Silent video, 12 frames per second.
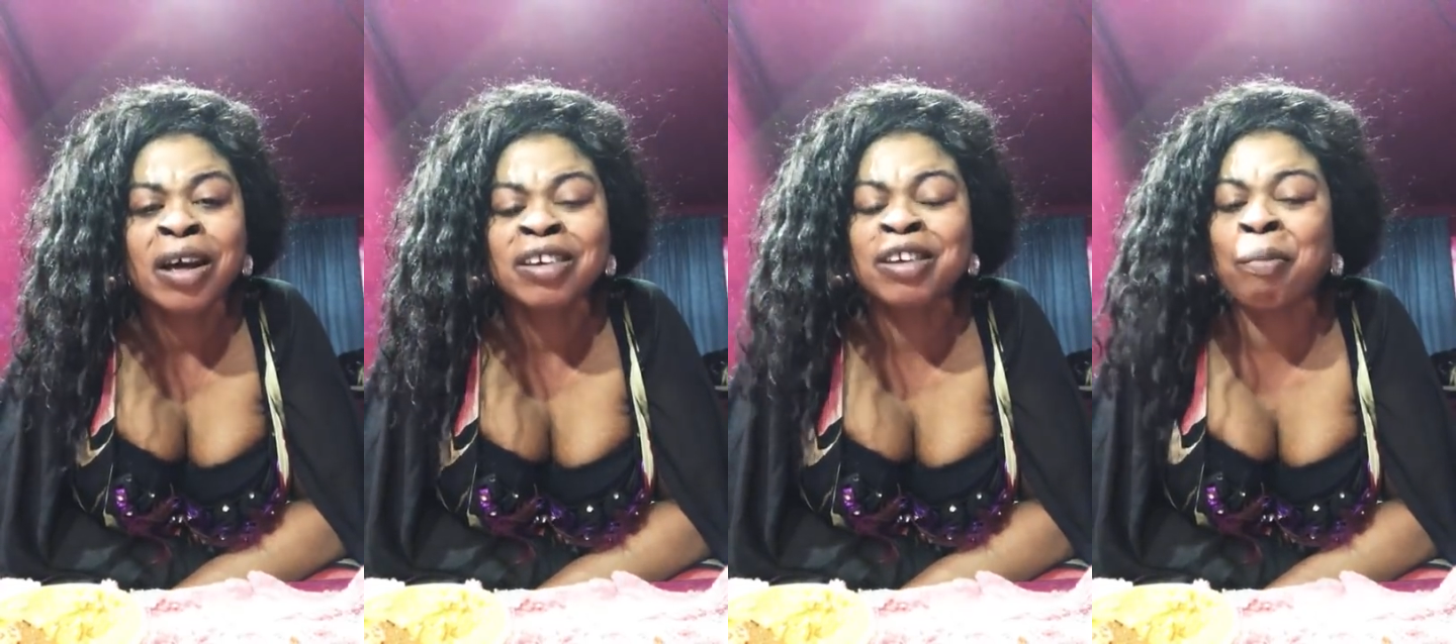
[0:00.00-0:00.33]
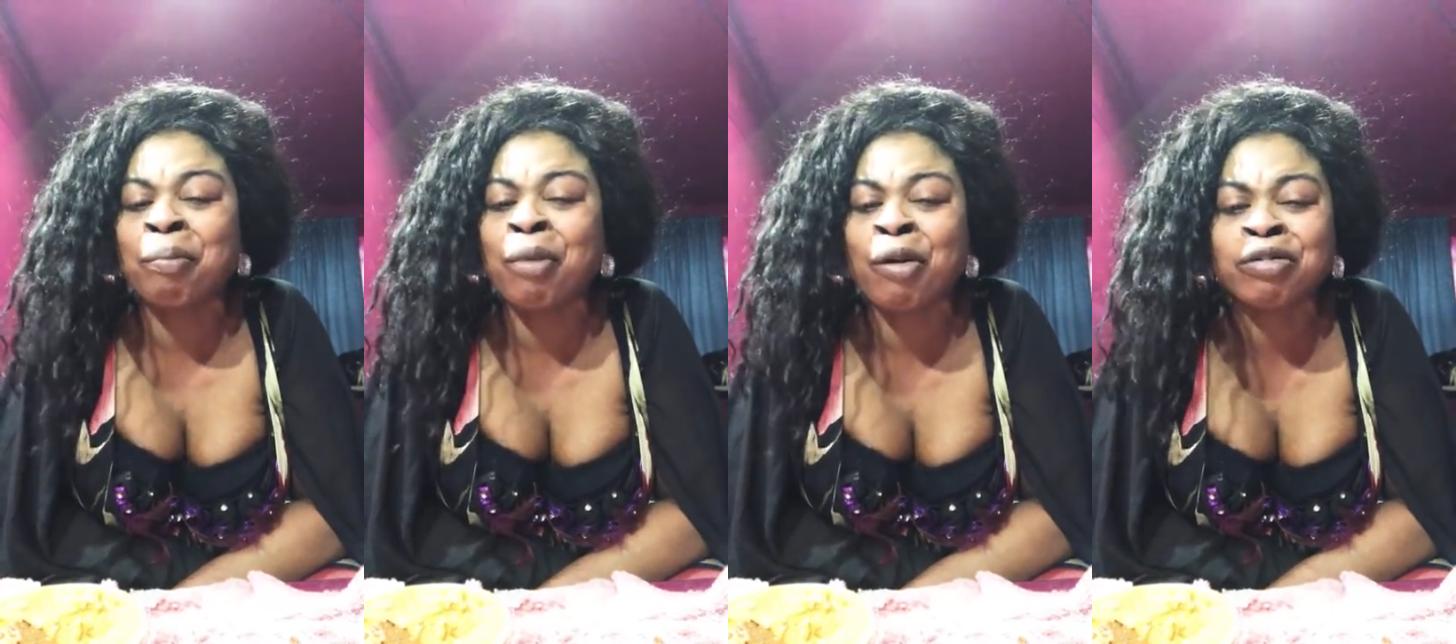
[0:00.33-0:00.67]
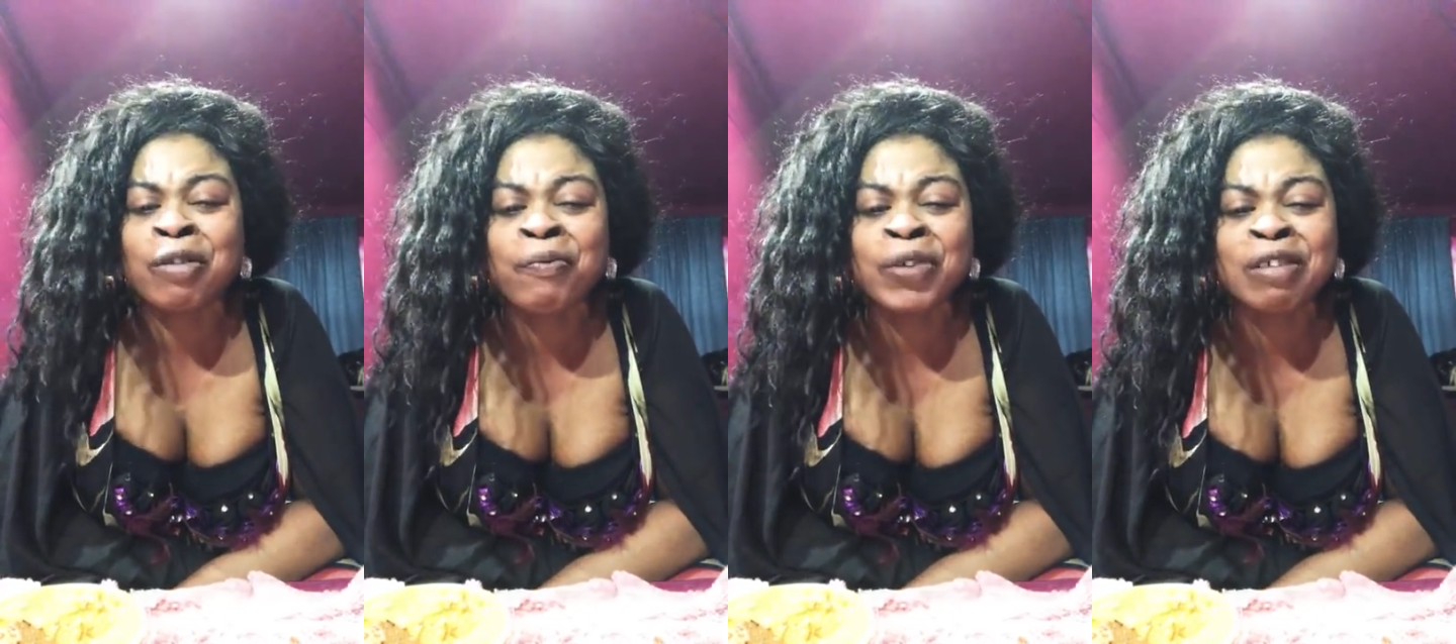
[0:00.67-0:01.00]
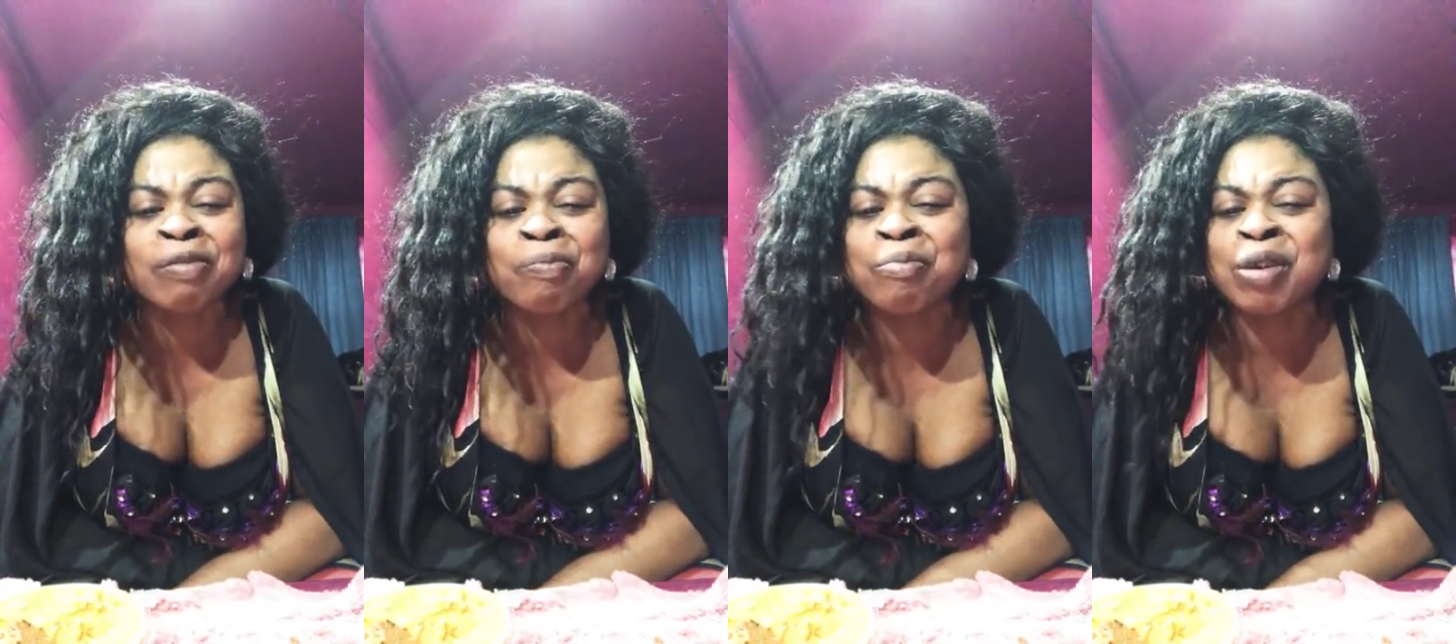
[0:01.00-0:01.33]
your musty
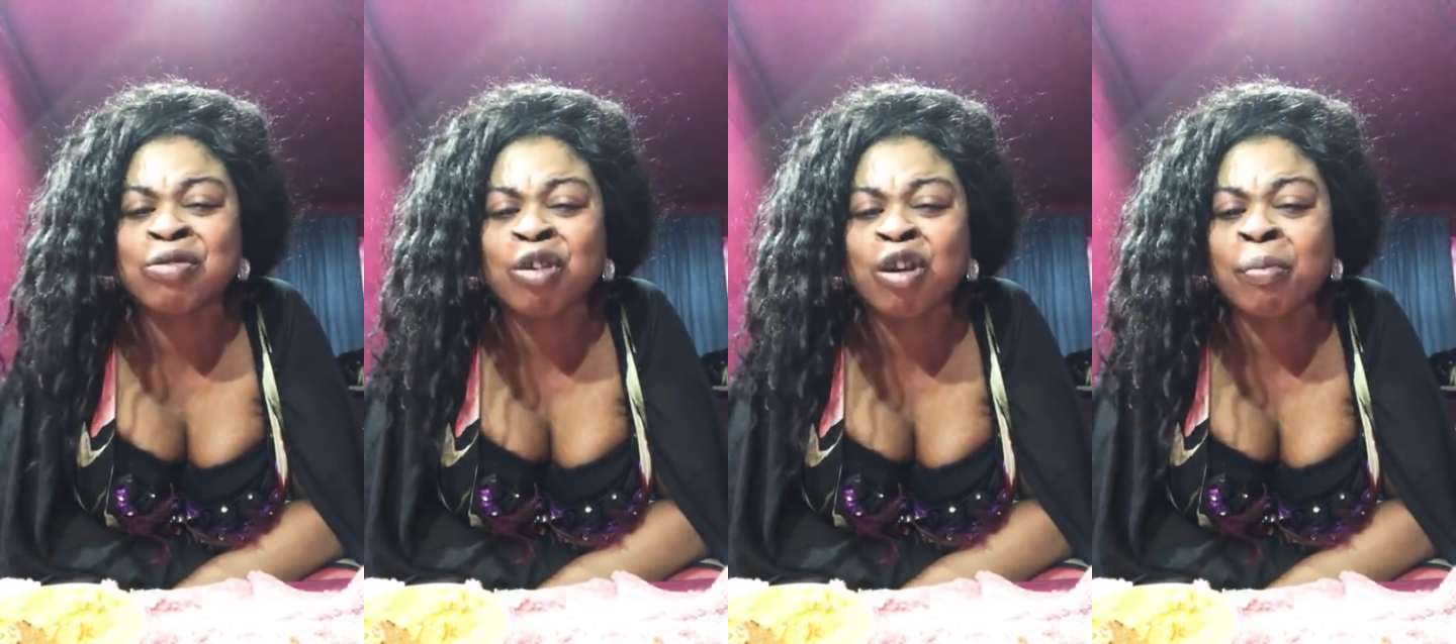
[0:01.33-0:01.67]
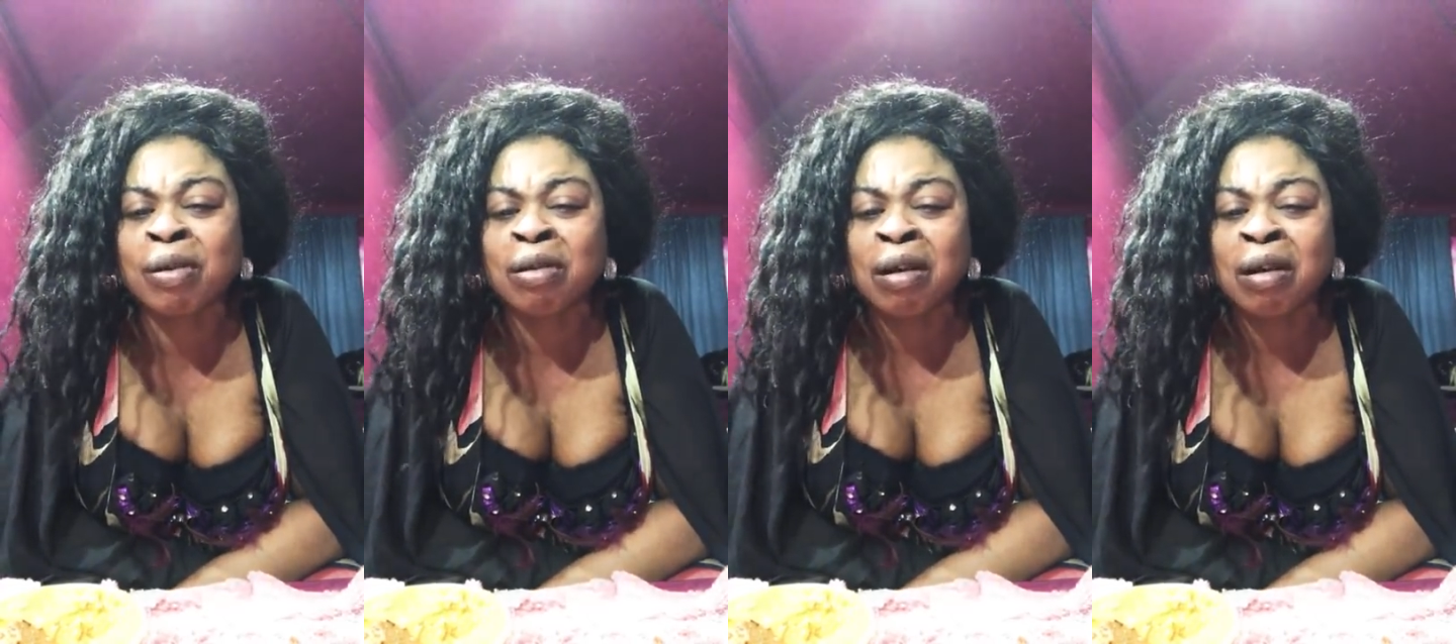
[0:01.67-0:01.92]
face miserable.